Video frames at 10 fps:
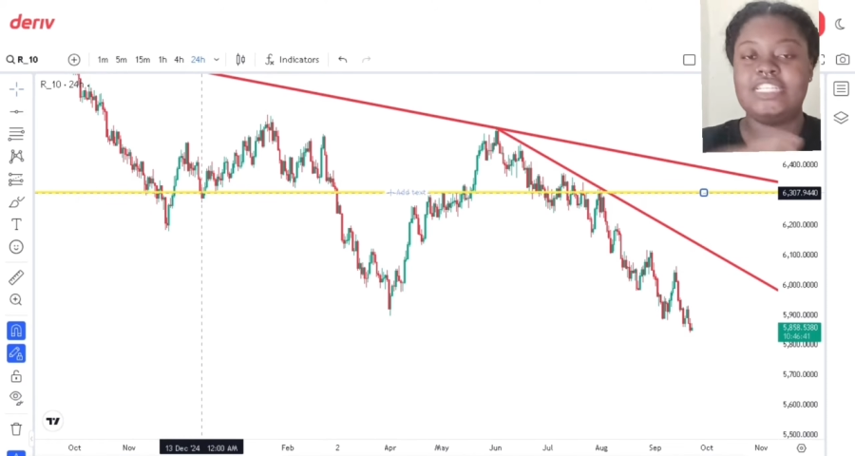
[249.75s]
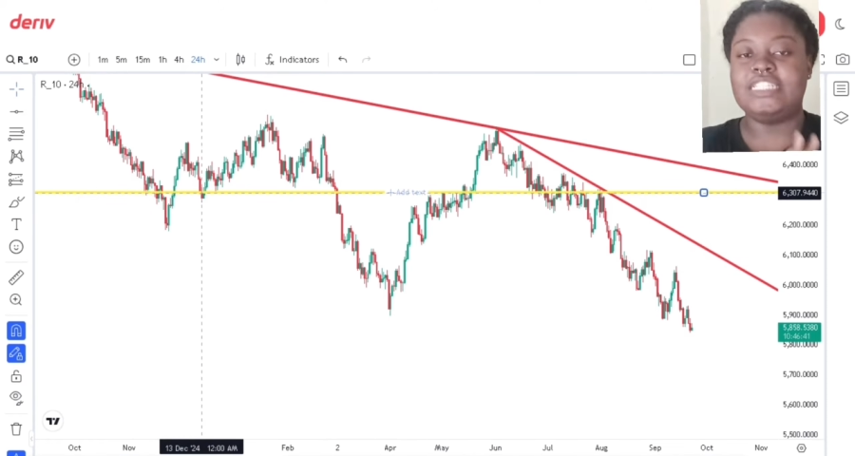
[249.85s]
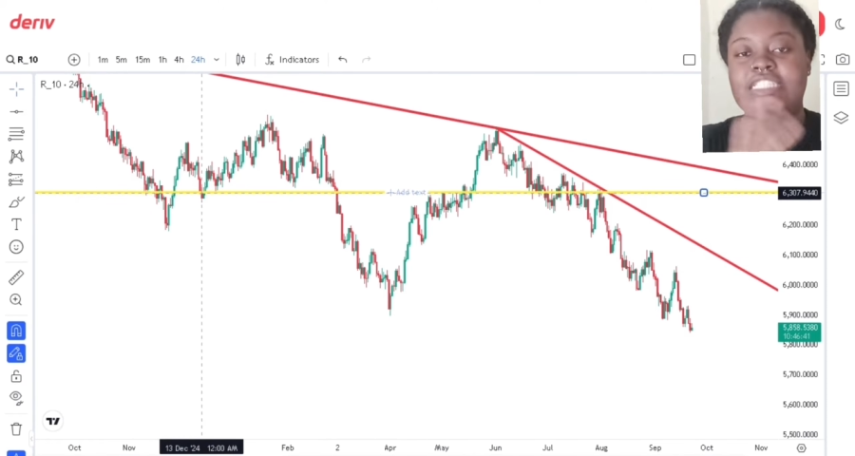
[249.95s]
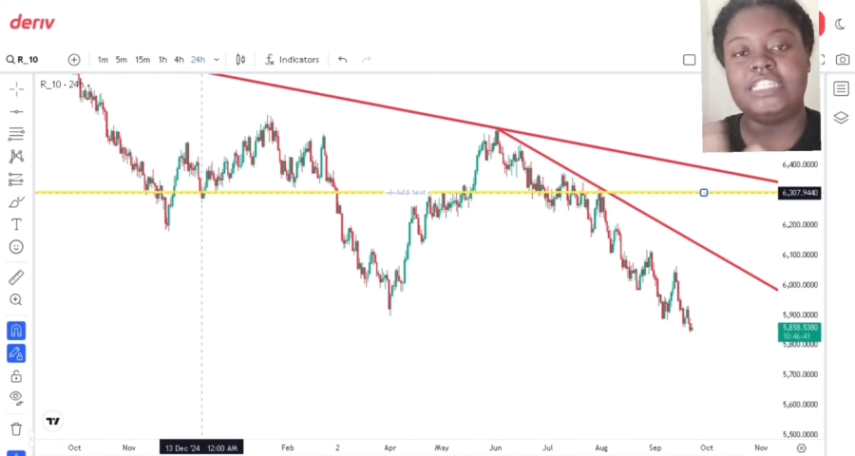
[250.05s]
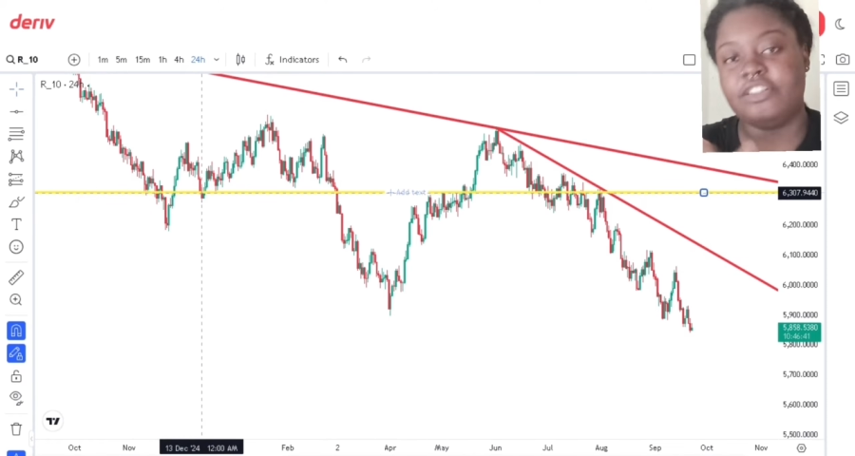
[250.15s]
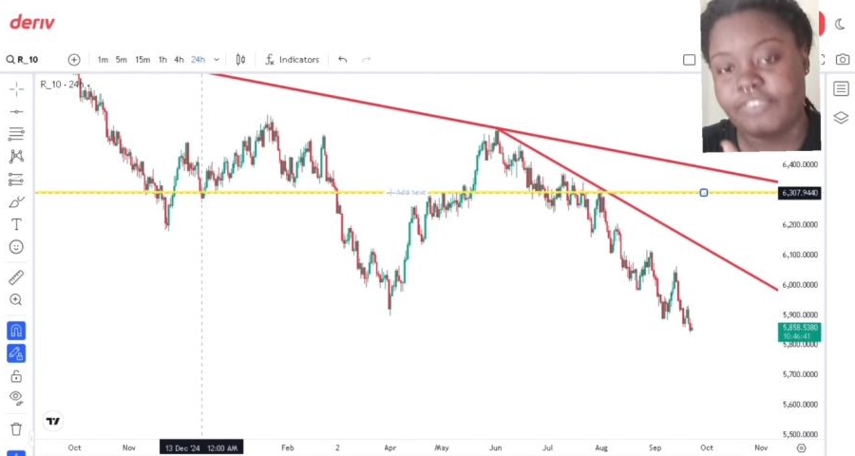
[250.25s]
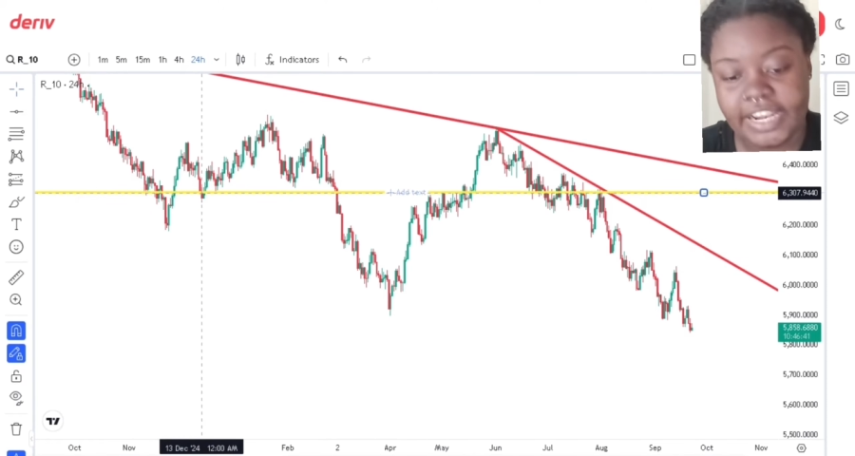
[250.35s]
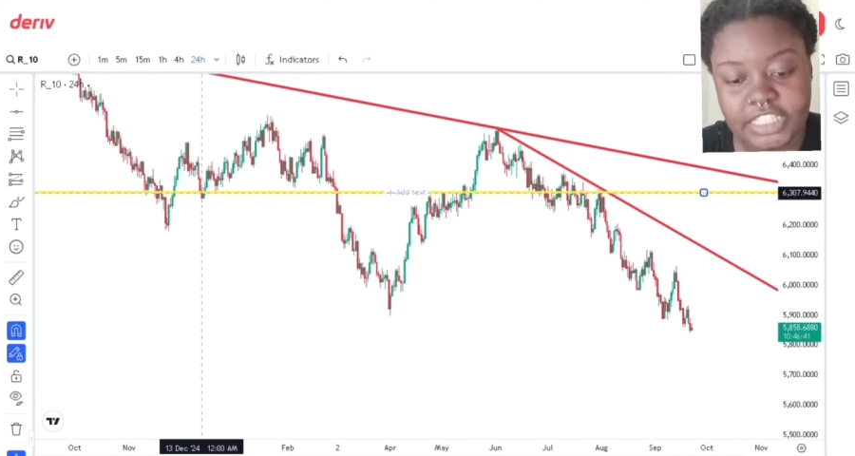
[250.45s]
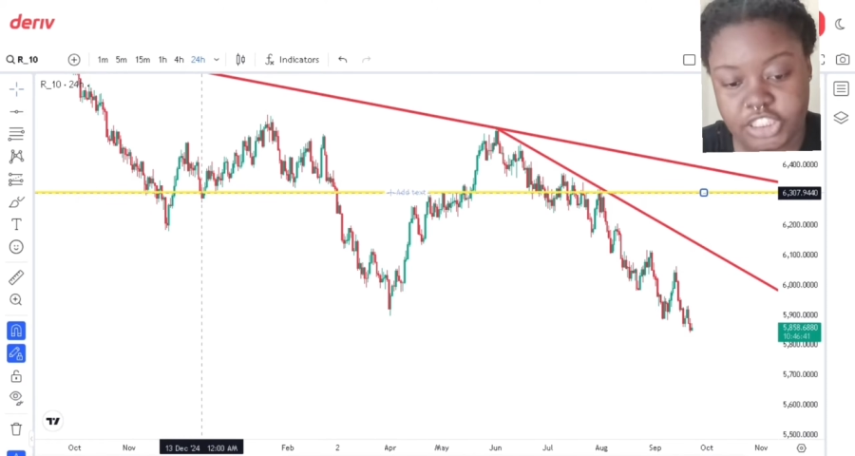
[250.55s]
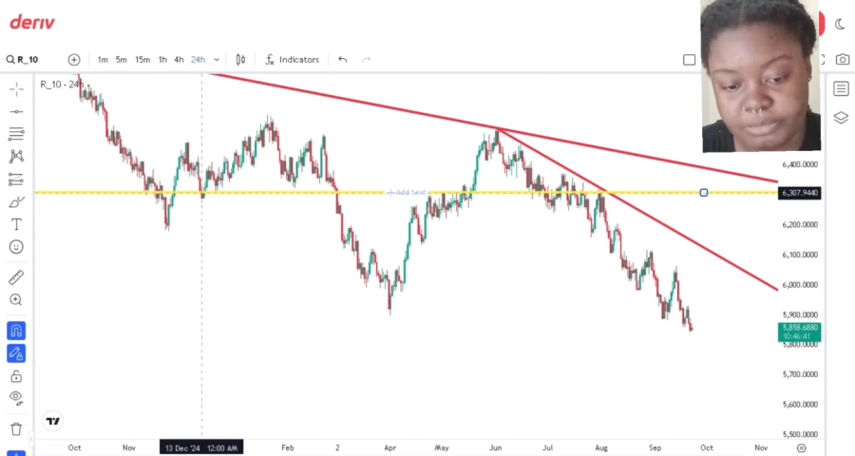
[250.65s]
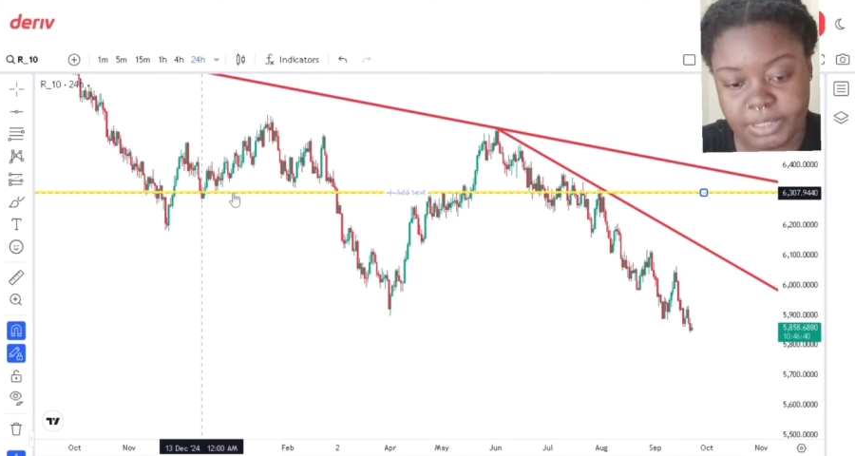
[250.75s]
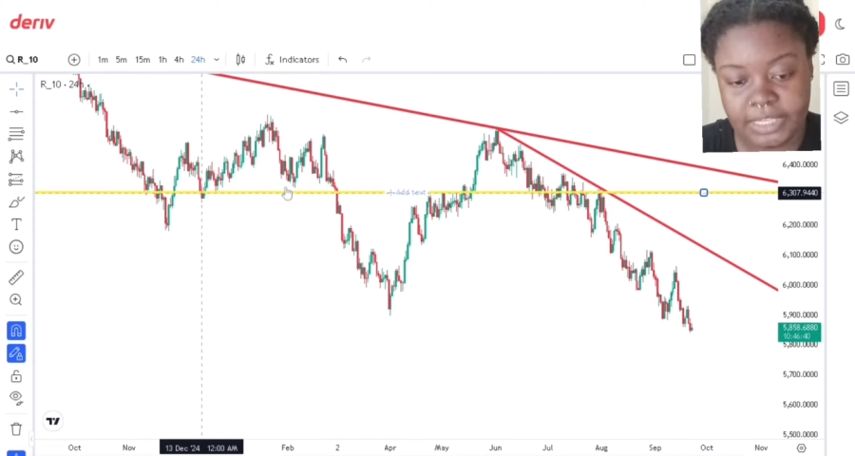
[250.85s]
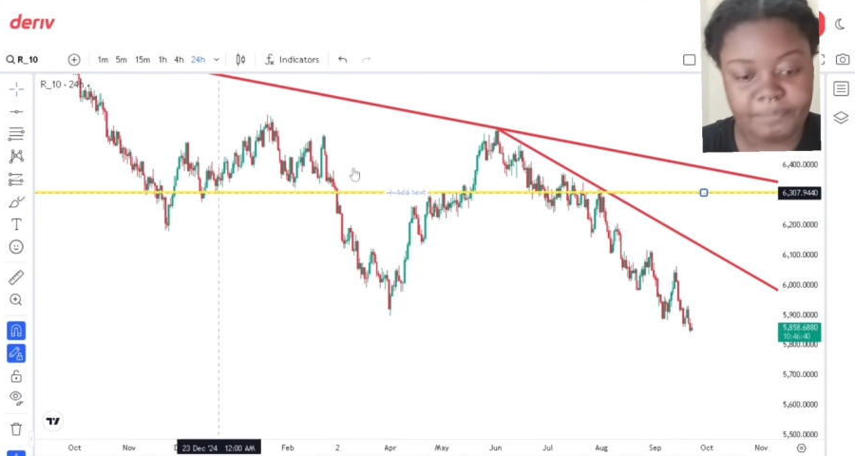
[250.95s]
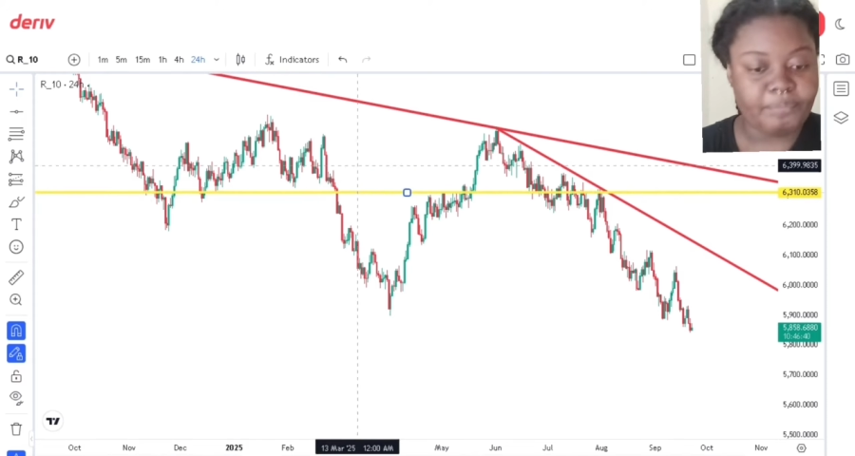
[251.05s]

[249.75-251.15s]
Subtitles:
It's still valid to me.